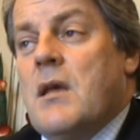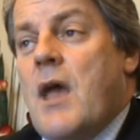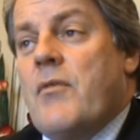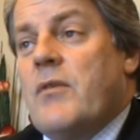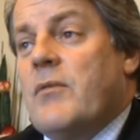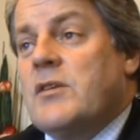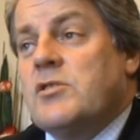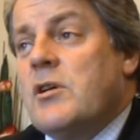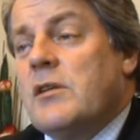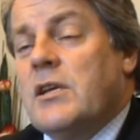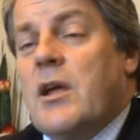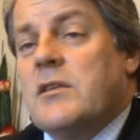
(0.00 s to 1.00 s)
And then they
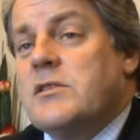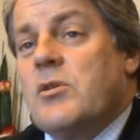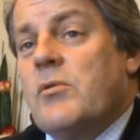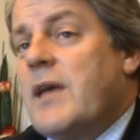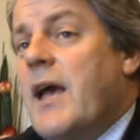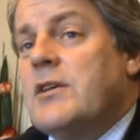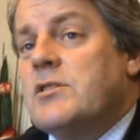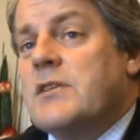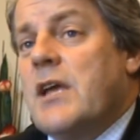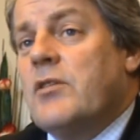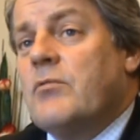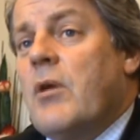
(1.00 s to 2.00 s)
certainly don't sell the agent
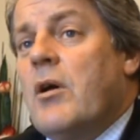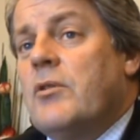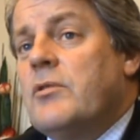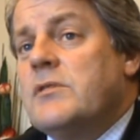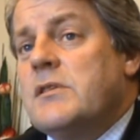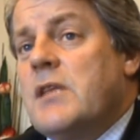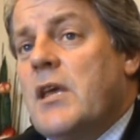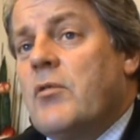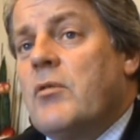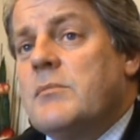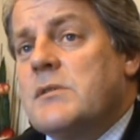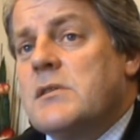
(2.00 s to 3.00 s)
down the road who's in their
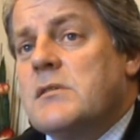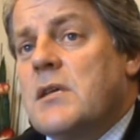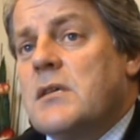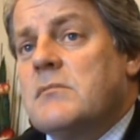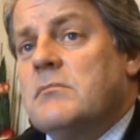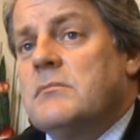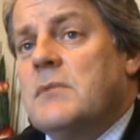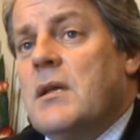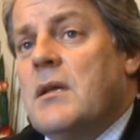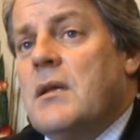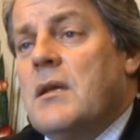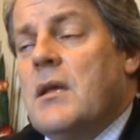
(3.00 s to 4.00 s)
group's listings.
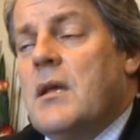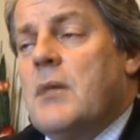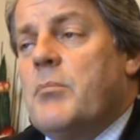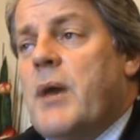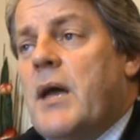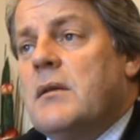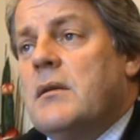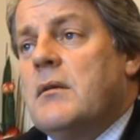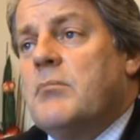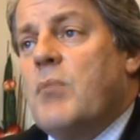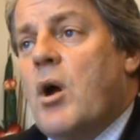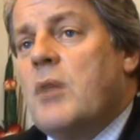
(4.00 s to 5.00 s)
Mm.
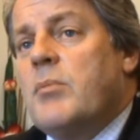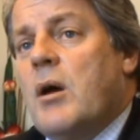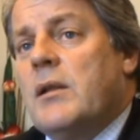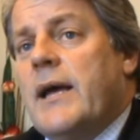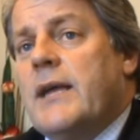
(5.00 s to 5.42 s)
But mobile